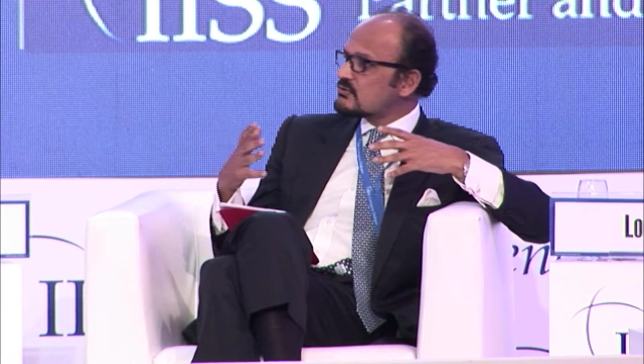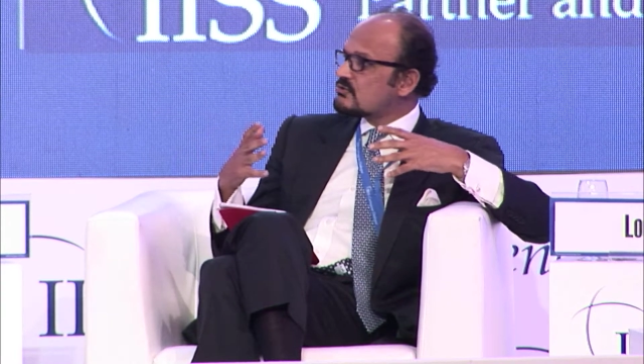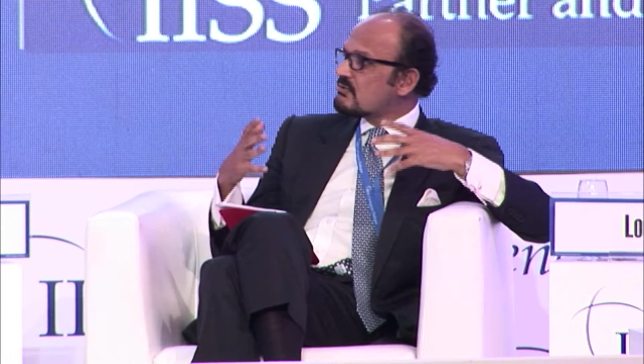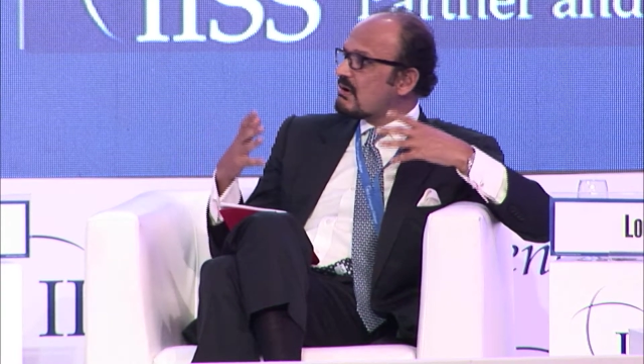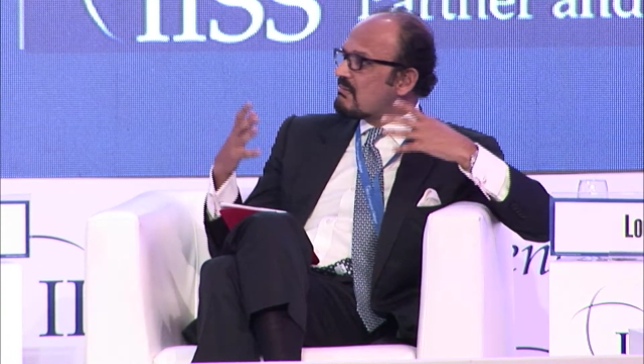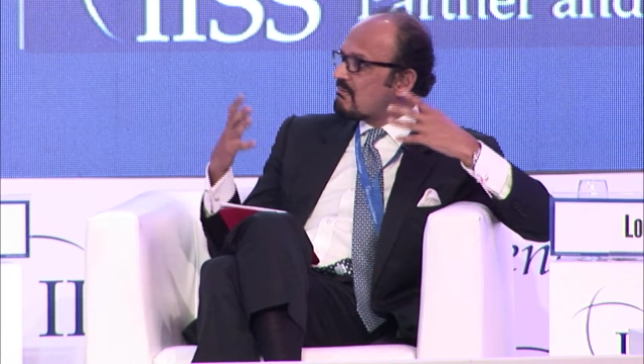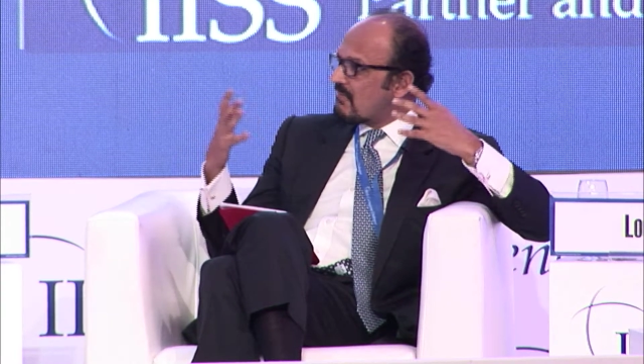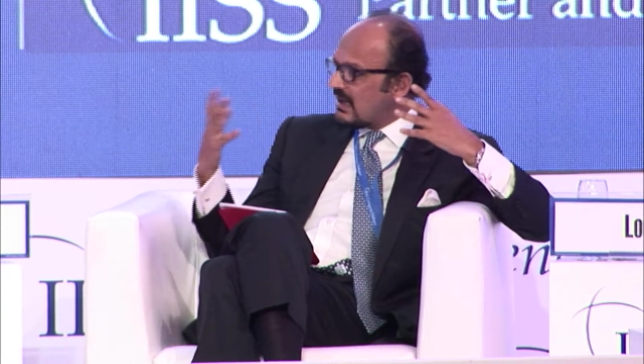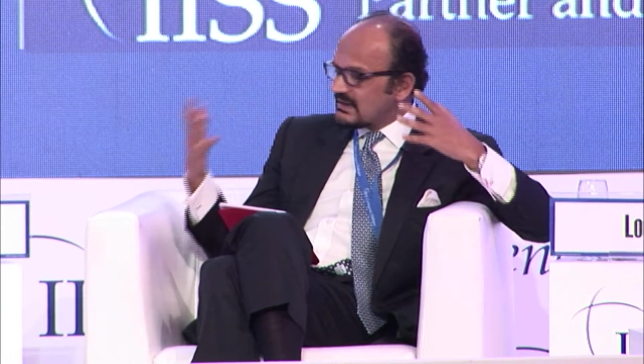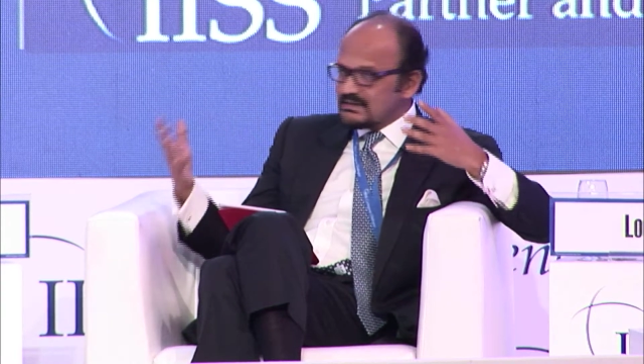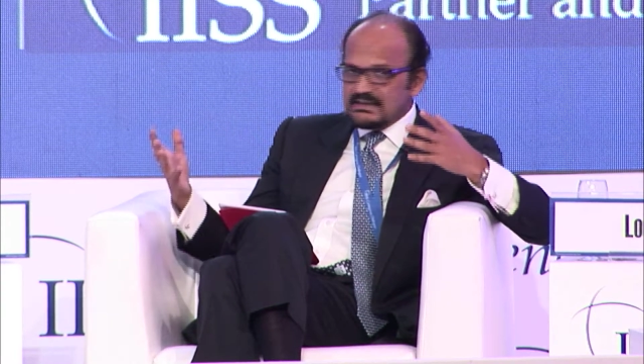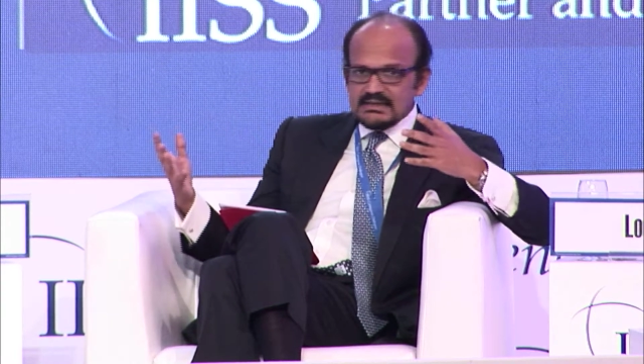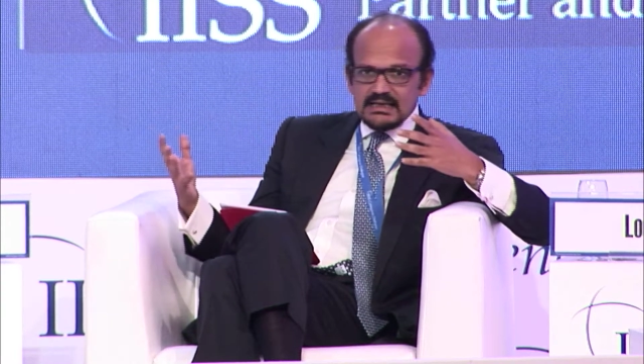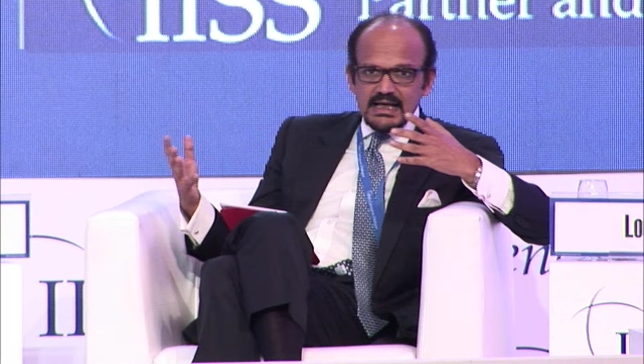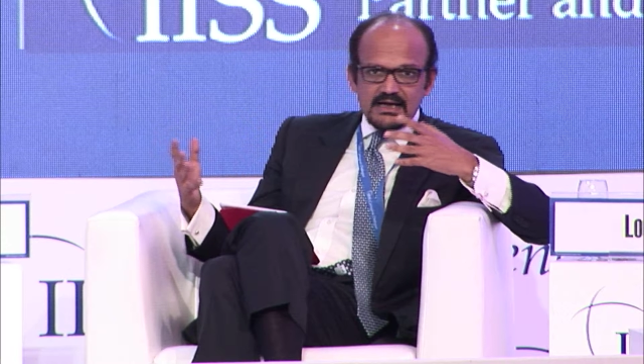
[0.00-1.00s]
to a
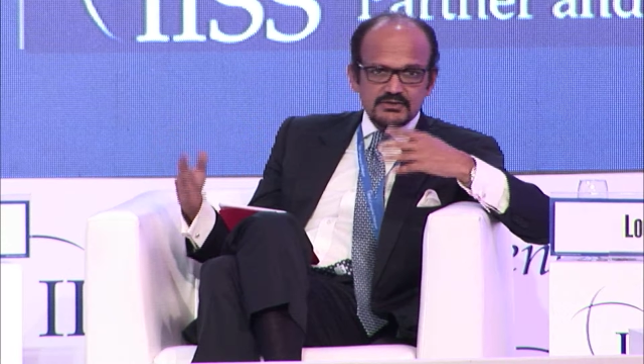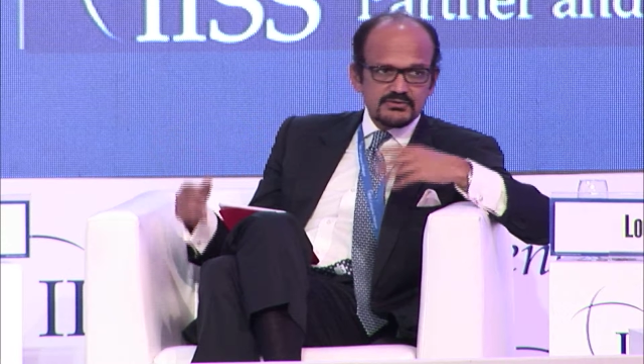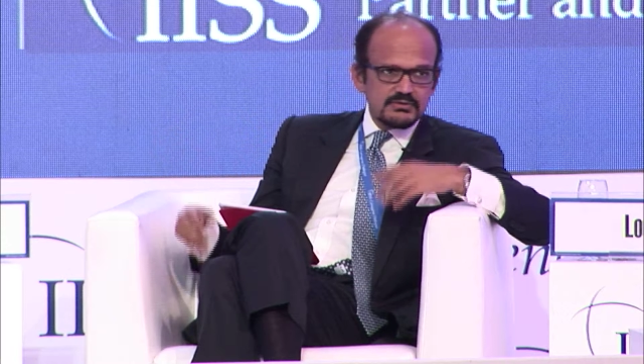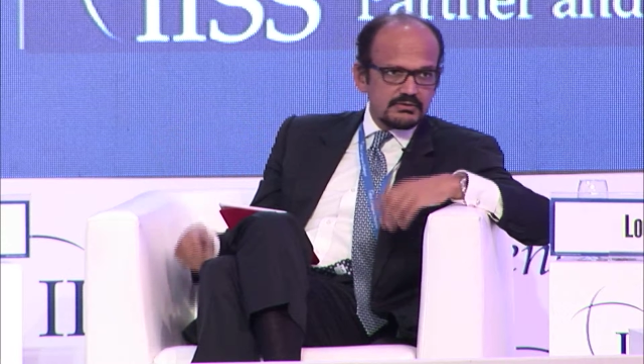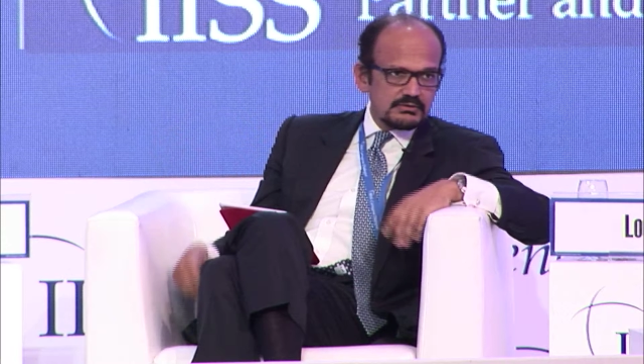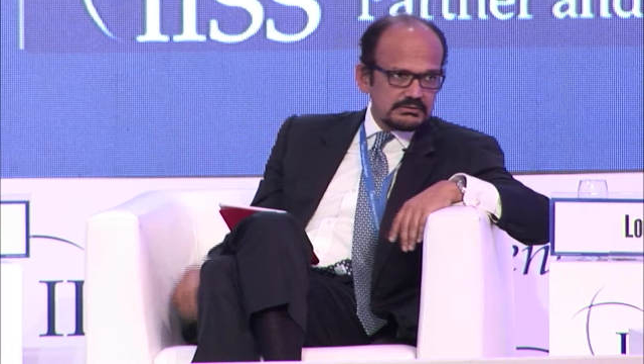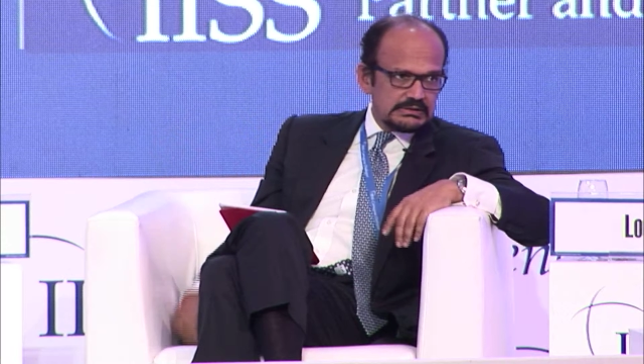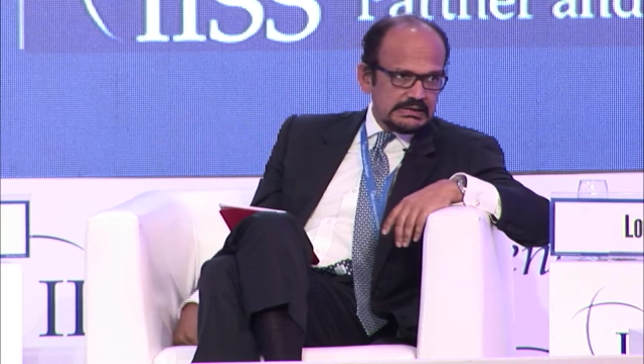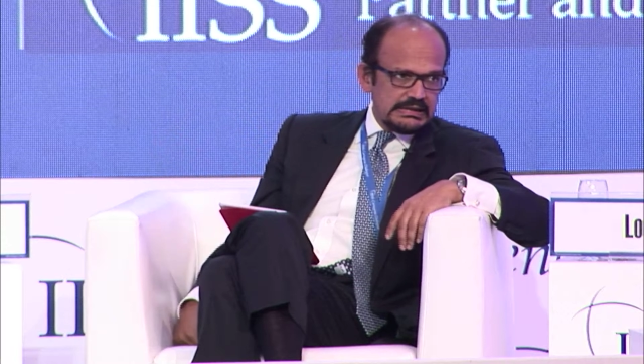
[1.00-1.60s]
multilateral